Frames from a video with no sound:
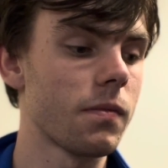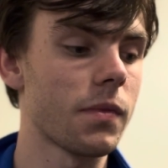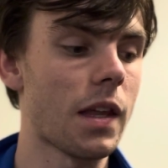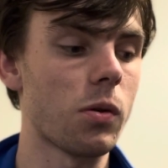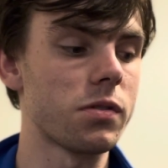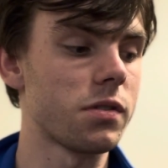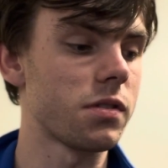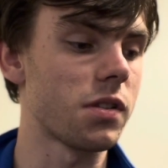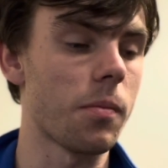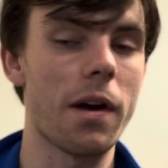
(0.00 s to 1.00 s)

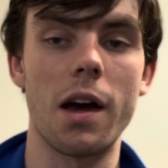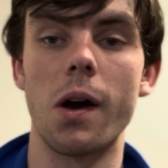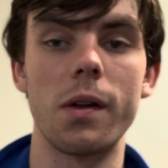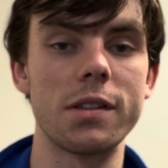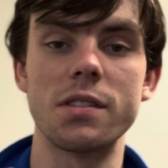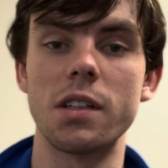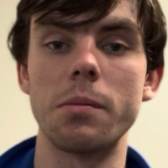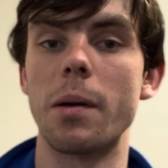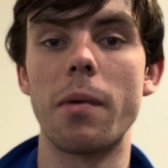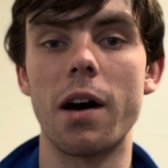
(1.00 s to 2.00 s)
That slipped my
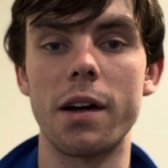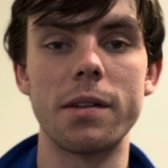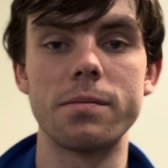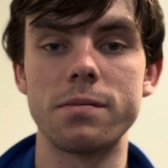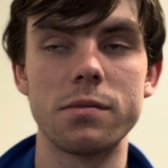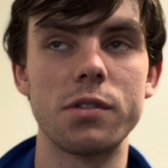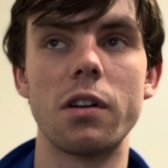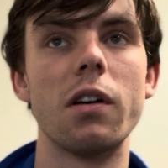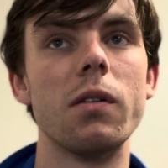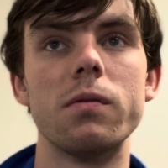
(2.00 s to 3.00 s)
mind.
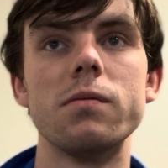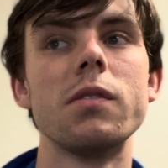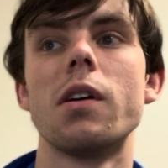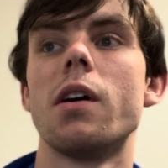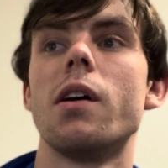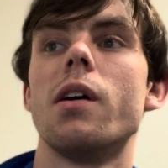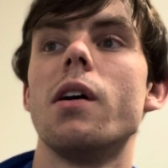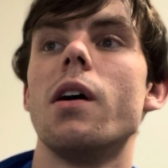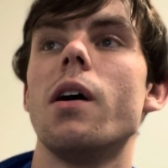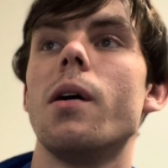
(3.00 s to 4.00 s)
So,
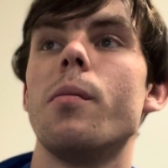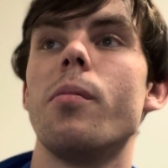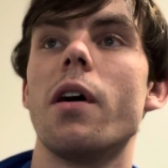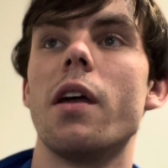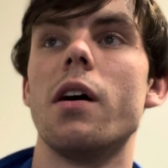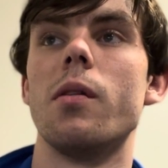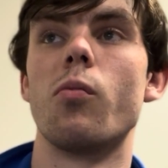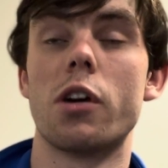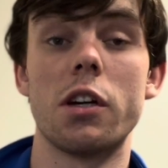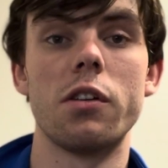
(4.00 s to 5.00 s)
but we're
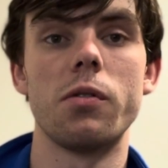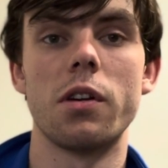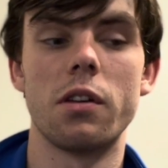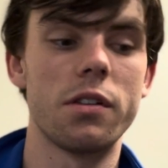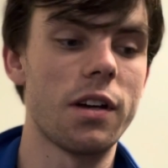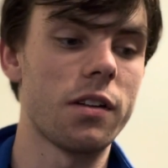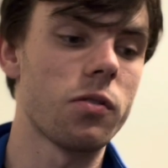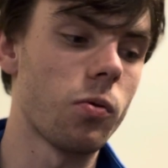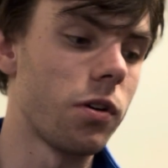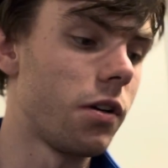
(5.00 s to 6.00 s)
gonna do another test
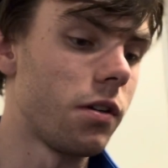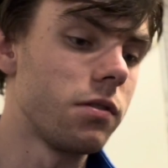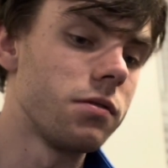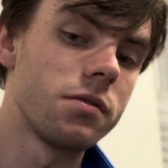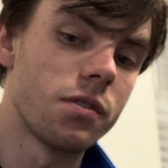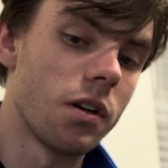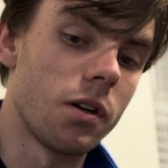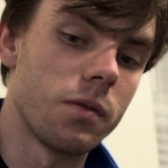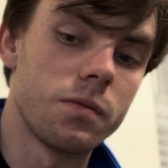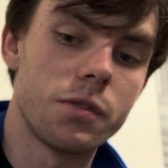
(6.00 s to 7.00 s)
order.
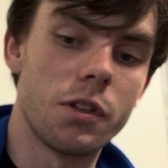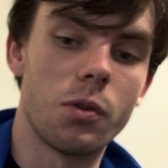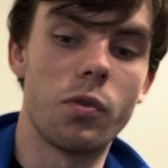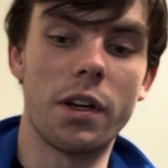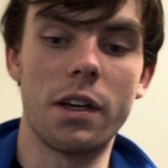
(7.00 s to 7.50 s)
So, you know, we'll get